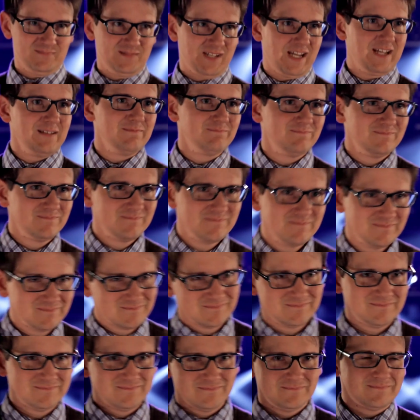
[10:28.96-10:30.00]
See?
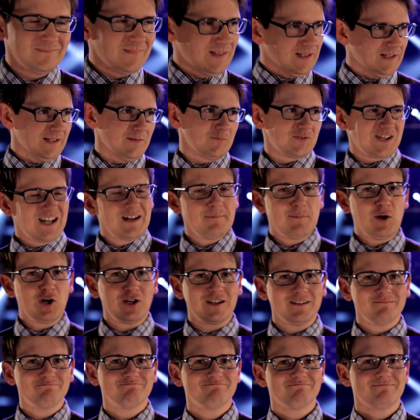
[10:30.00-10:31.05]
It was in a
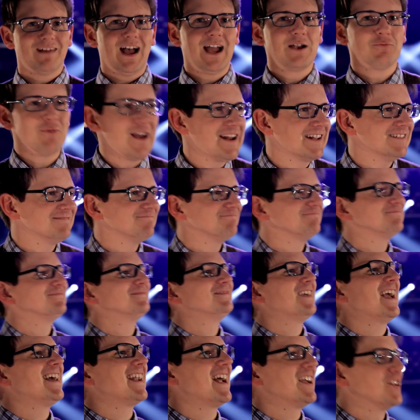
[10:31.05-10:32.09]
book, I read it,
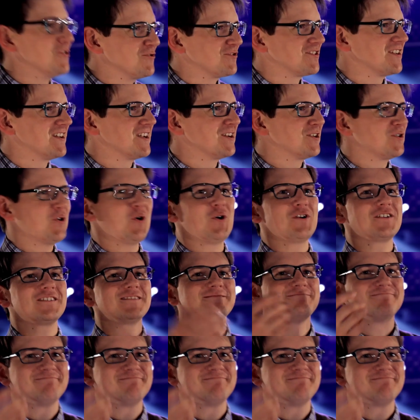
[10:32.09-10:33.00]
and I used it in court.